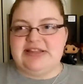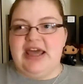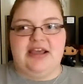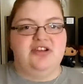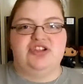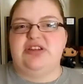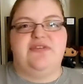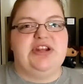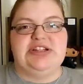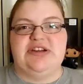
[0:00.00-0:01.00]
I can just
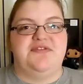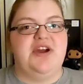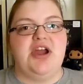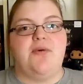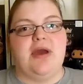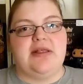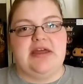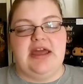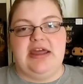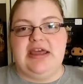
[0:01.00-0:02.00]
finish it very
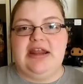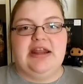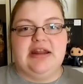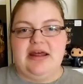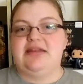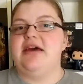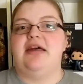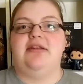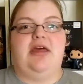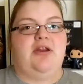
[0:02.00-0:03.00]
quickly and get it
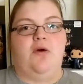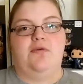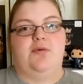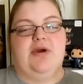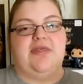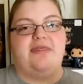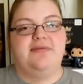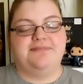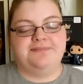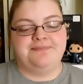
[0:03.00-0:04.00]
done and over
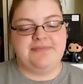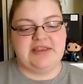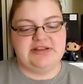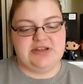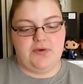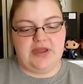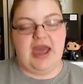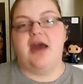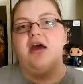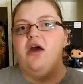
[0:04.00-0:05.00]
with. So
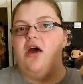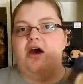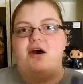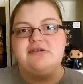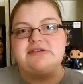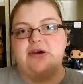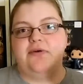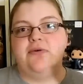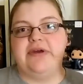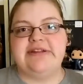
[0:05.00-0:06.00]
yeah.
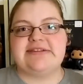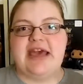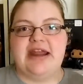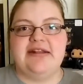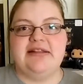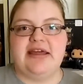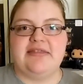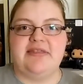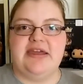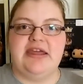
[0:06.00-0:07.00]
Also, it's kind of
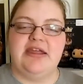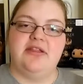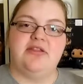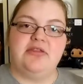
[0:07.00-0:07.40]
like the